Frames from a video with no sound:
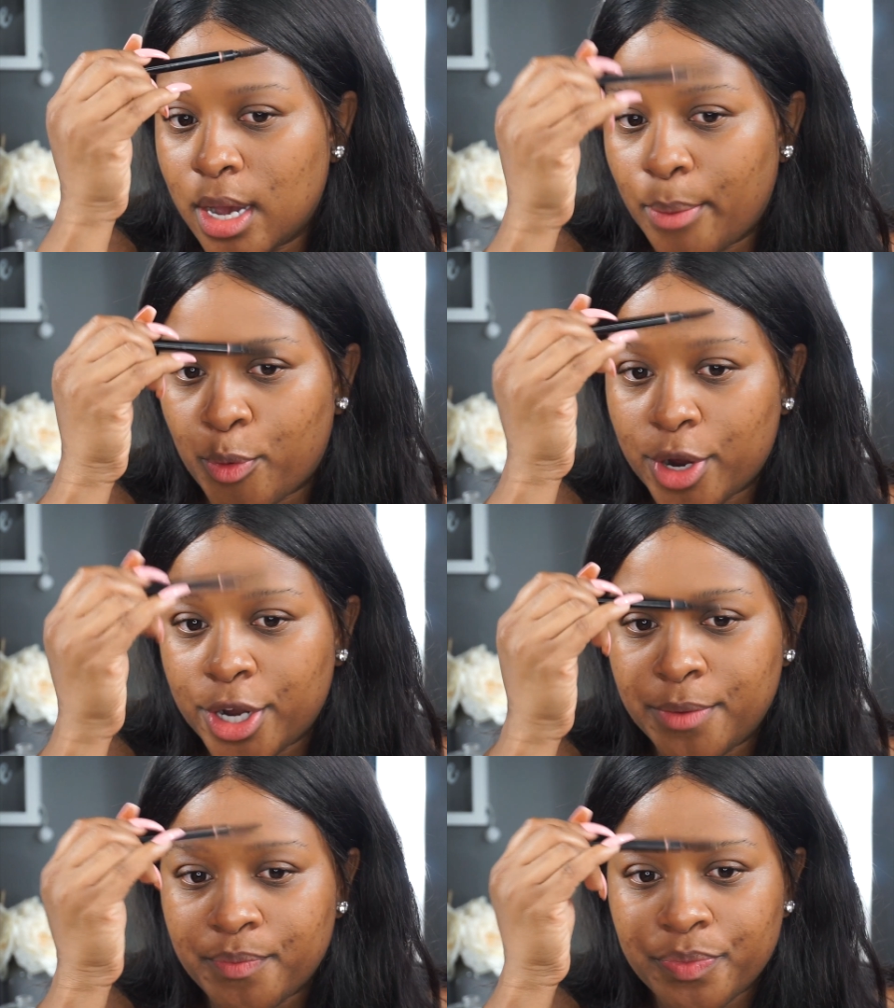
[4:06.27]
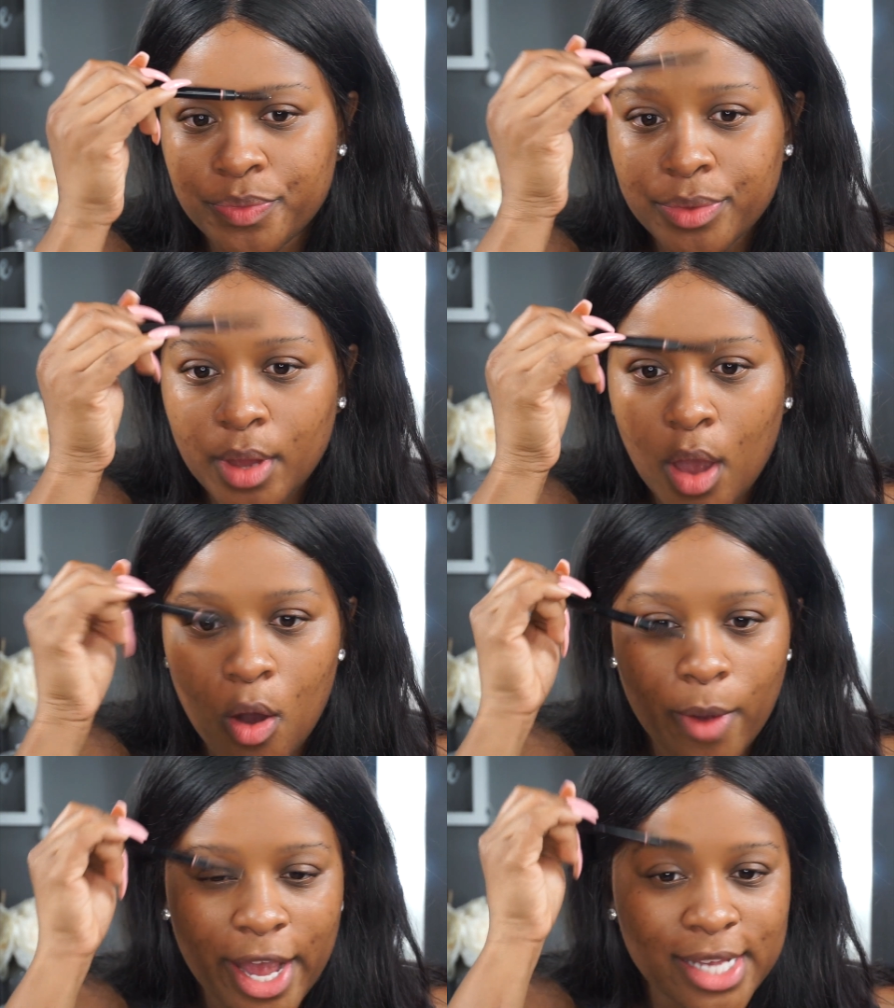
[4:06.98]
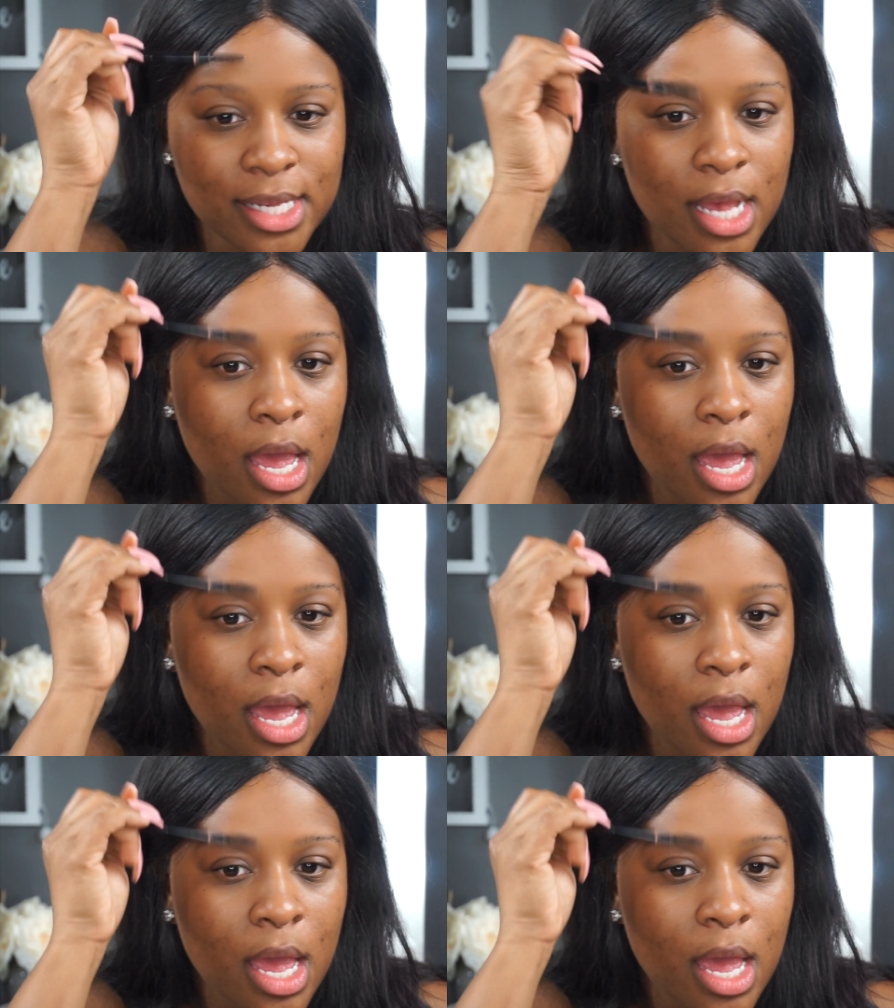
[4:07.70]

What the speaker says: upward, always.